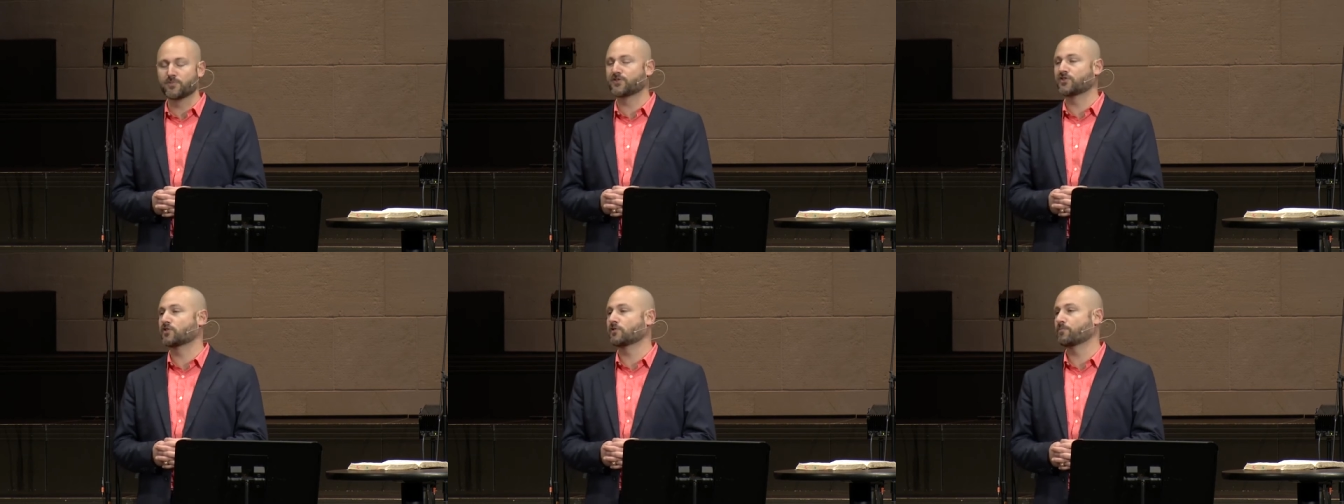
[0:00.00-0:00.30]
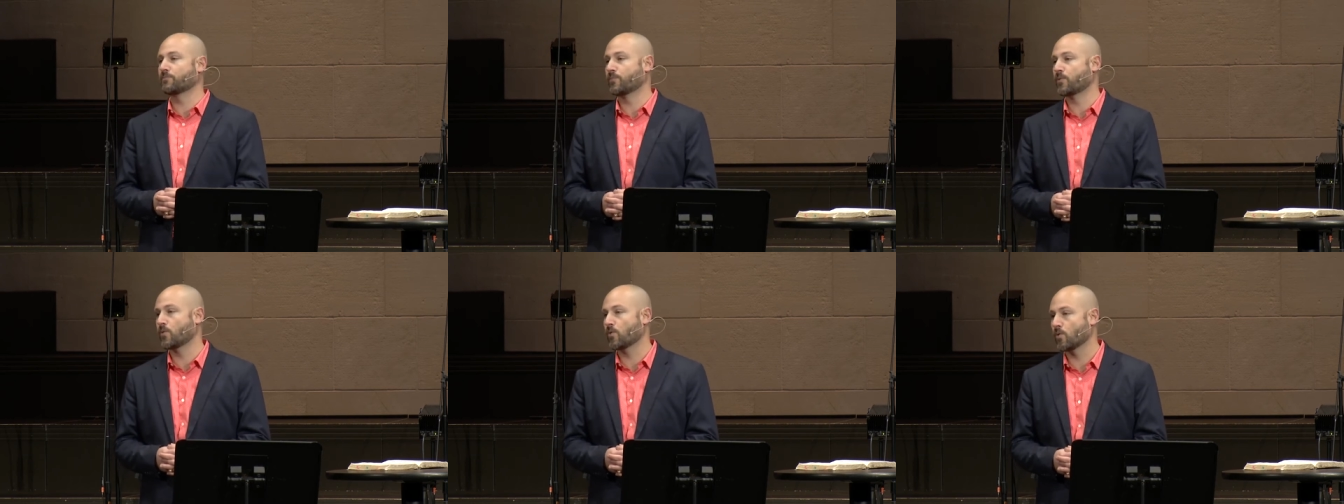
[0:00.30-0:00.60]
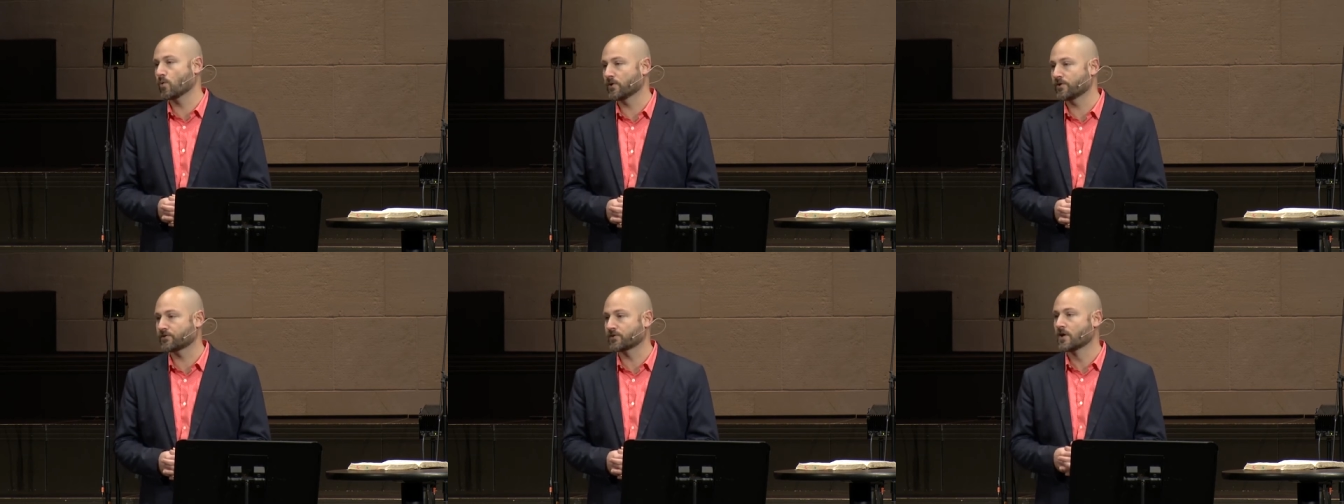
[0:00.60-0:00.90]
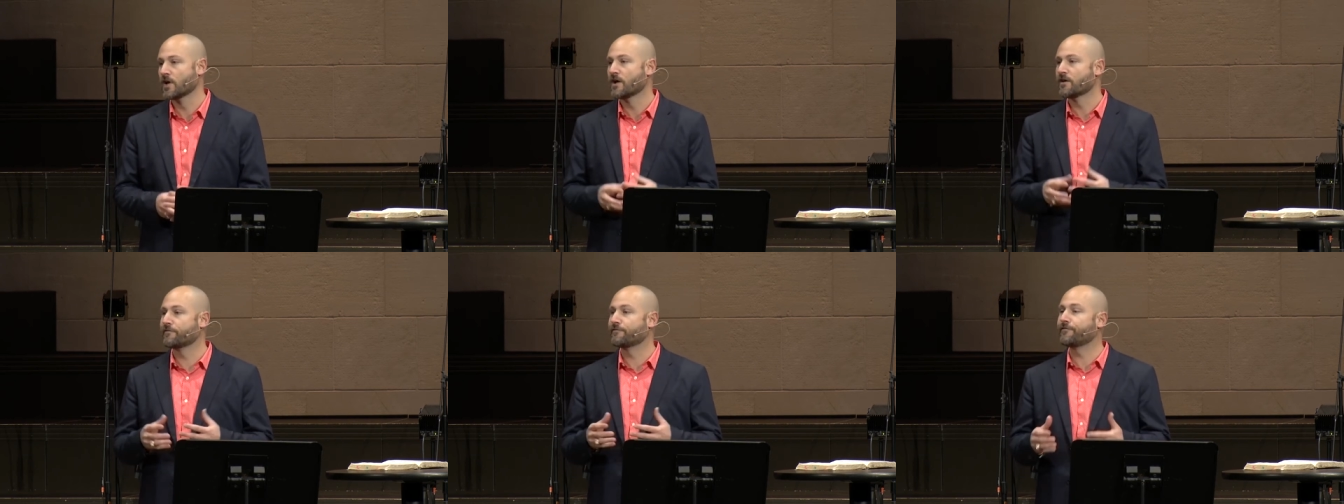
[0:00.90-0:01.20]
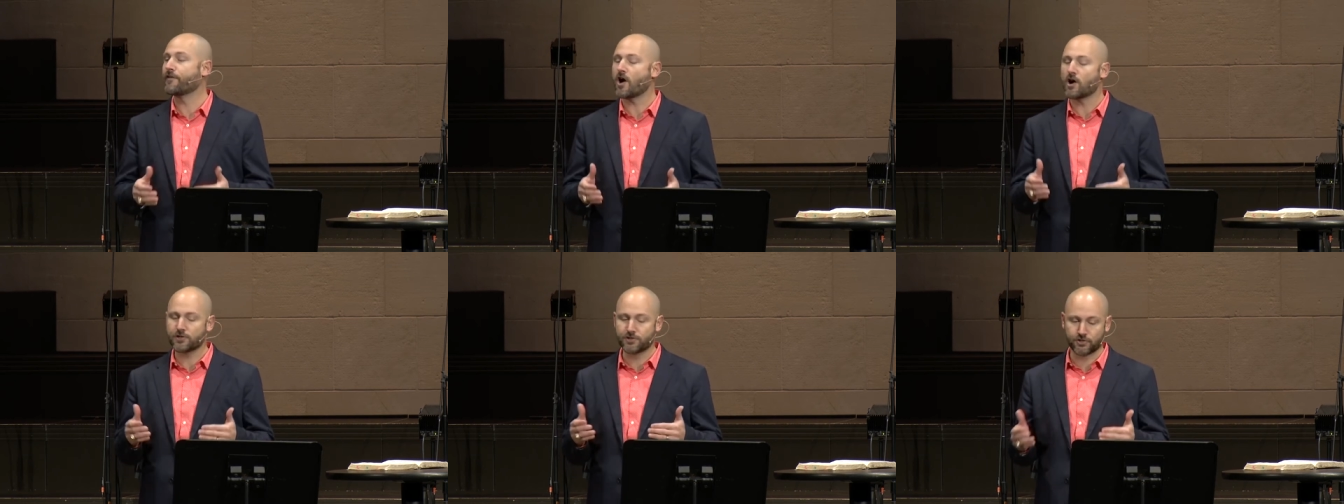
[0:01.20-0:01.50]
support
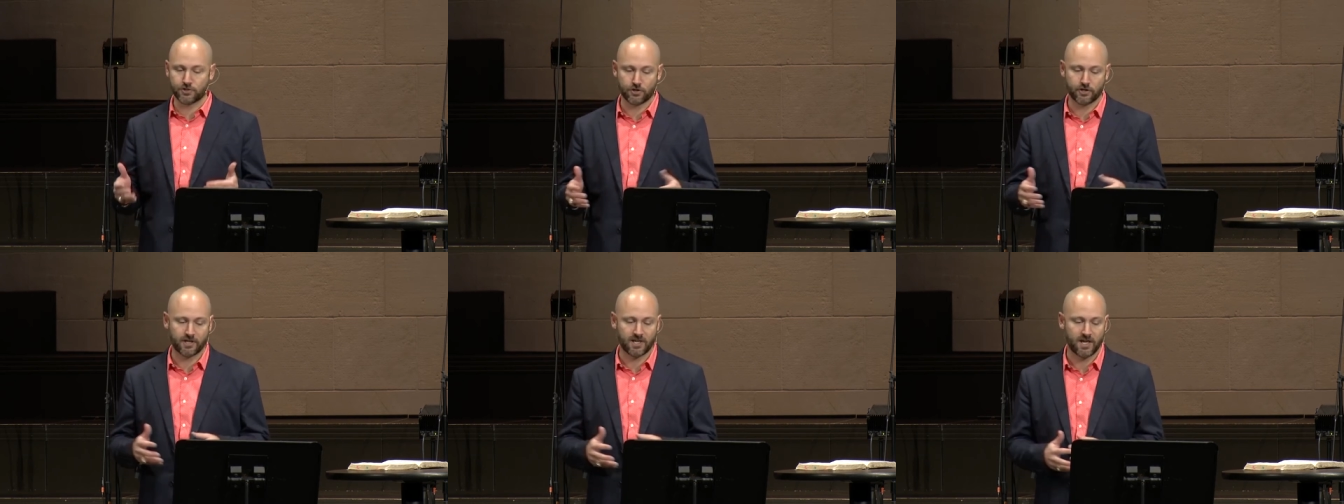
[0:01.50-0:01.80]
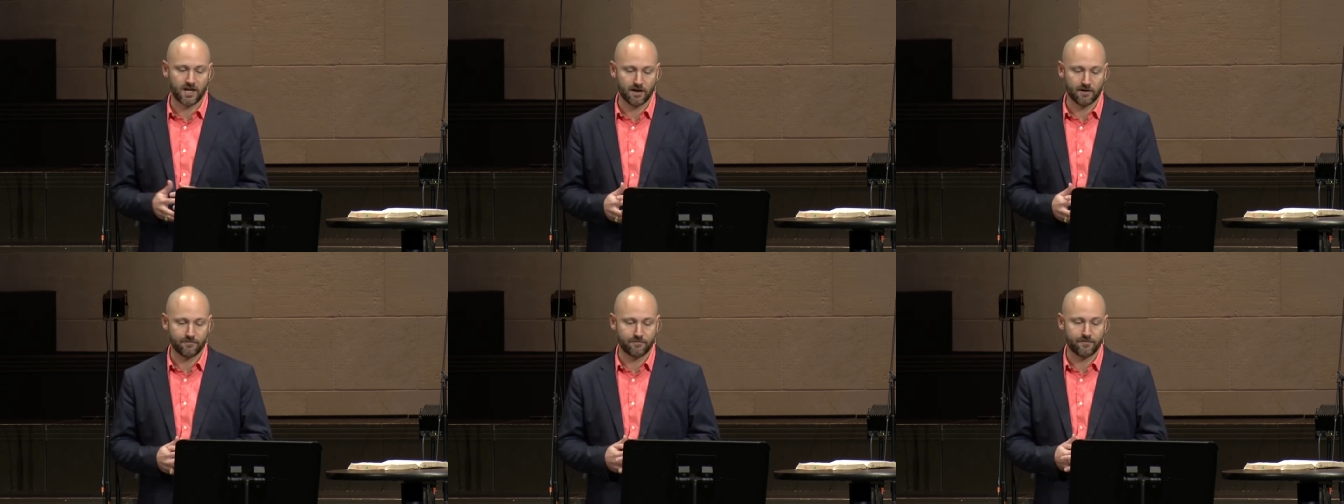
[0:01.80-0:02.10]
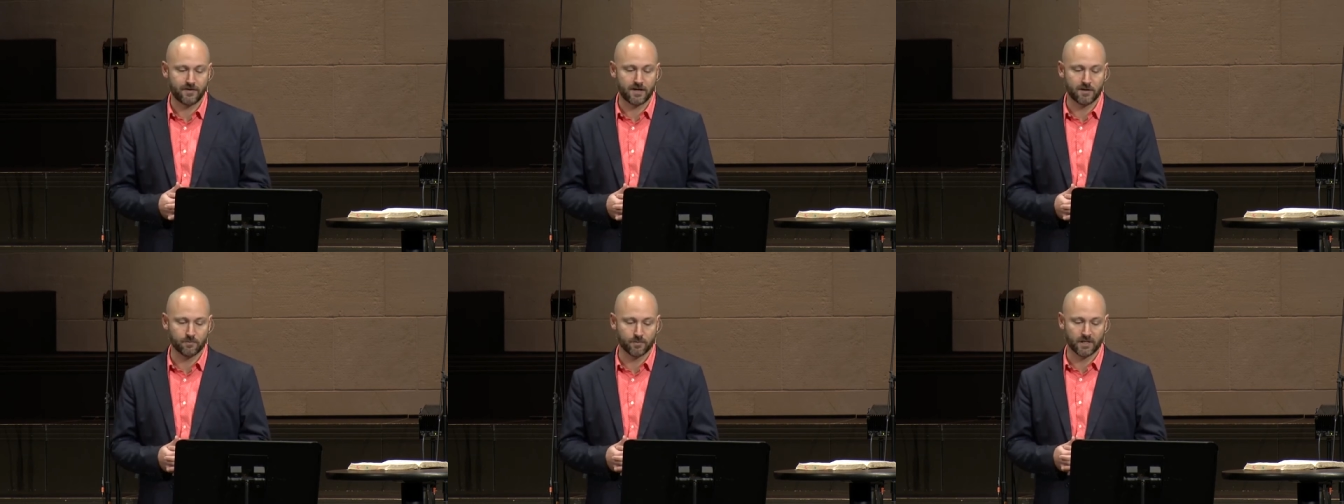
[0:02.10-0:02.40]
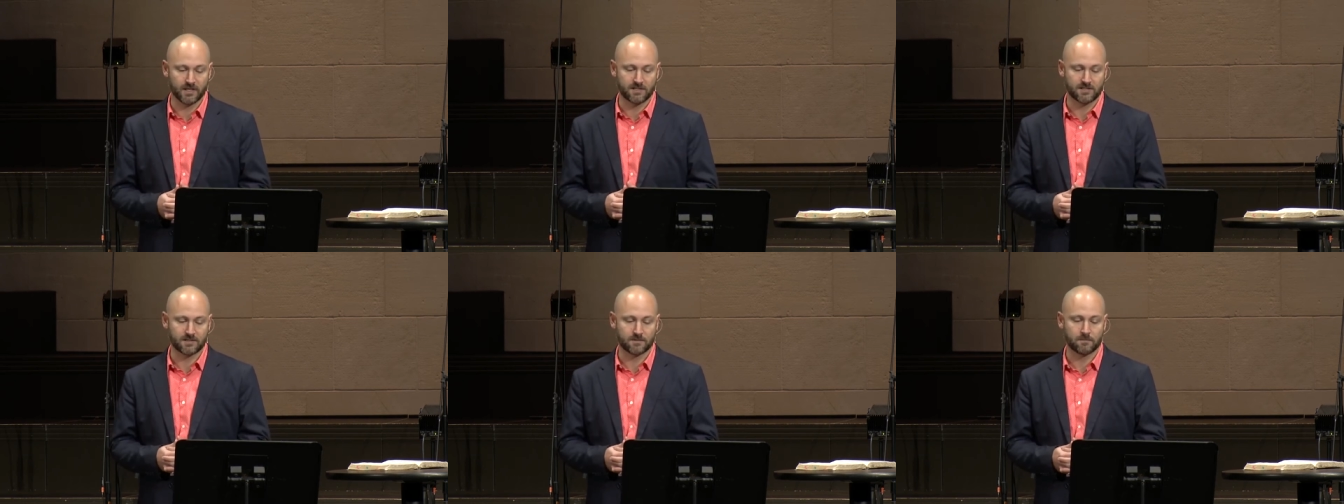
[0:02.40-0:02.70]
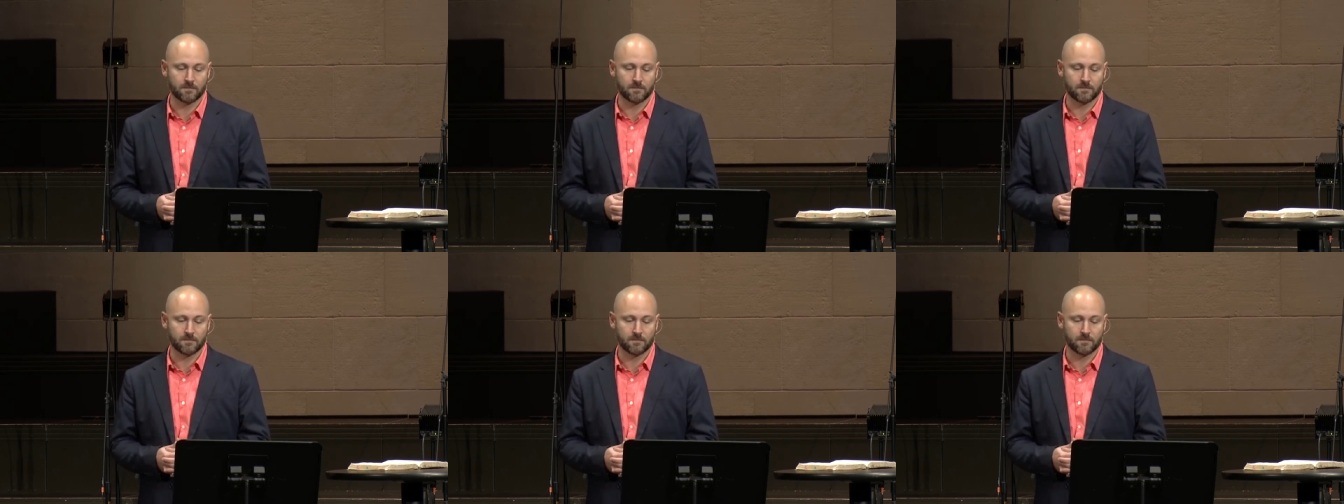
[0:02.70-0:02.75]
foster care families.